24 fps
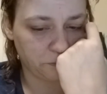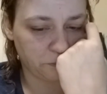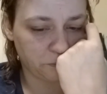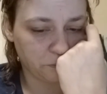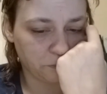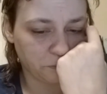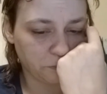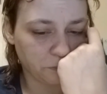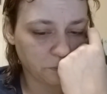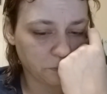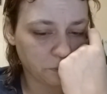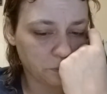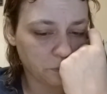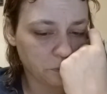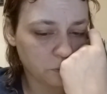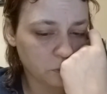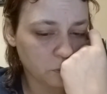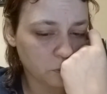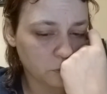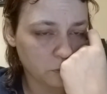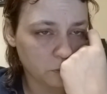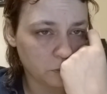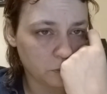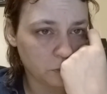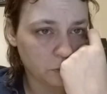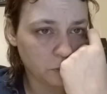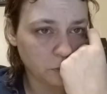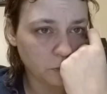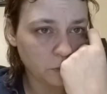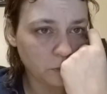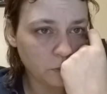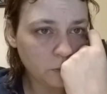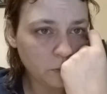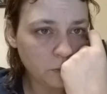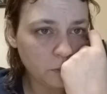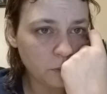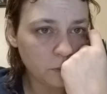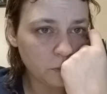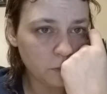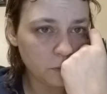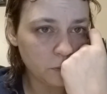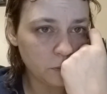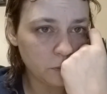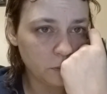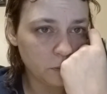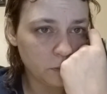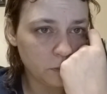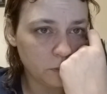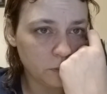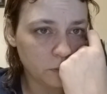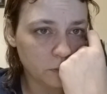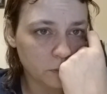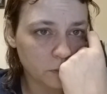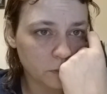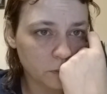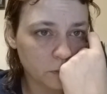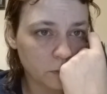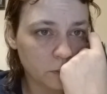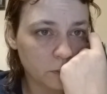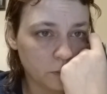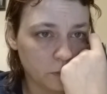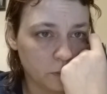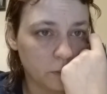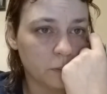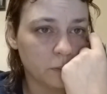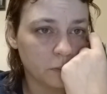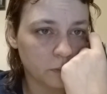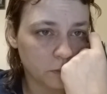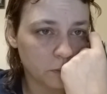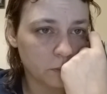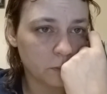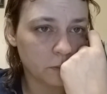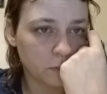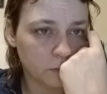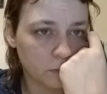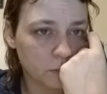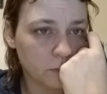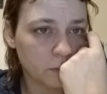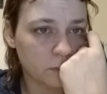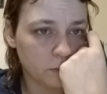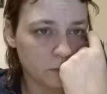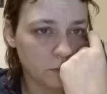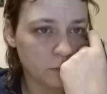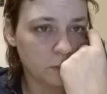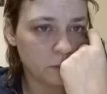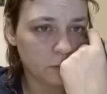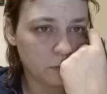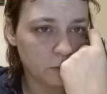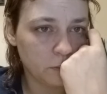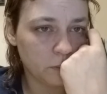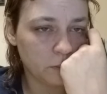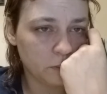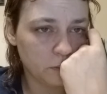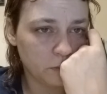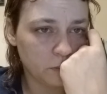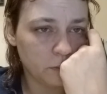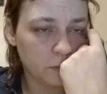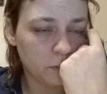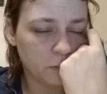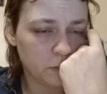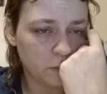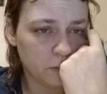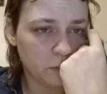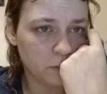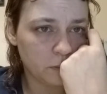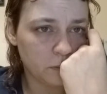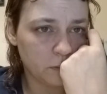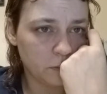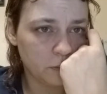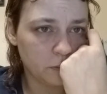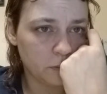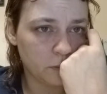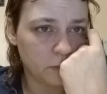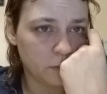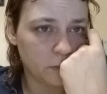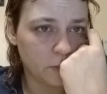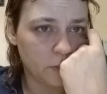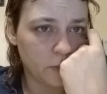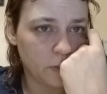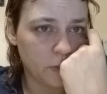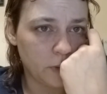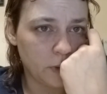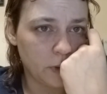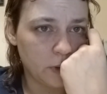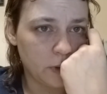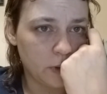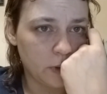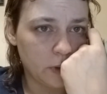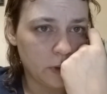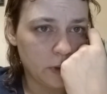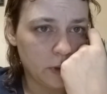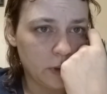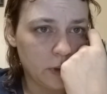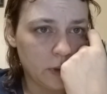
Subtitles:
No one is speaking in this clip.